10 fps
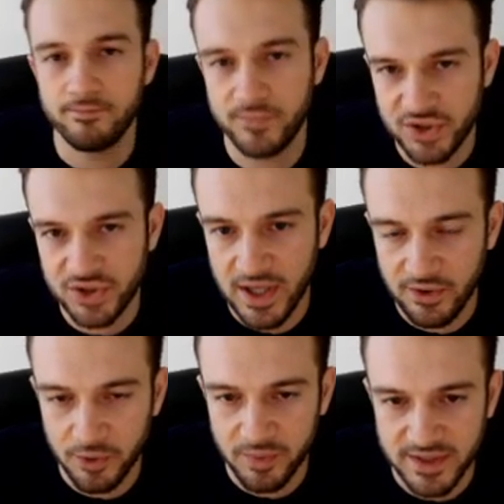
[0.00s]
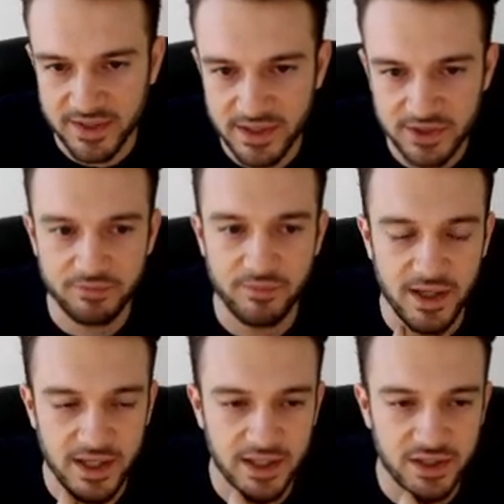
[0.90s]
to scale the business
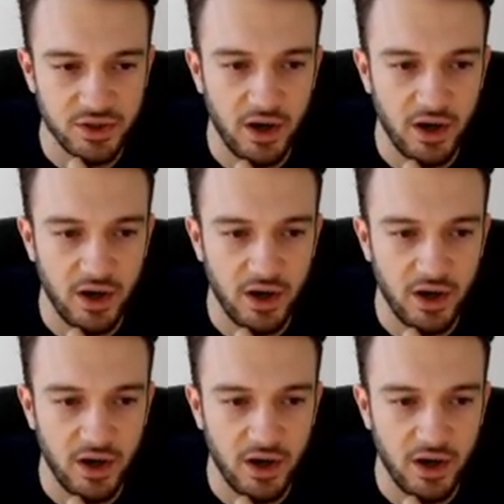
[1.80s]
is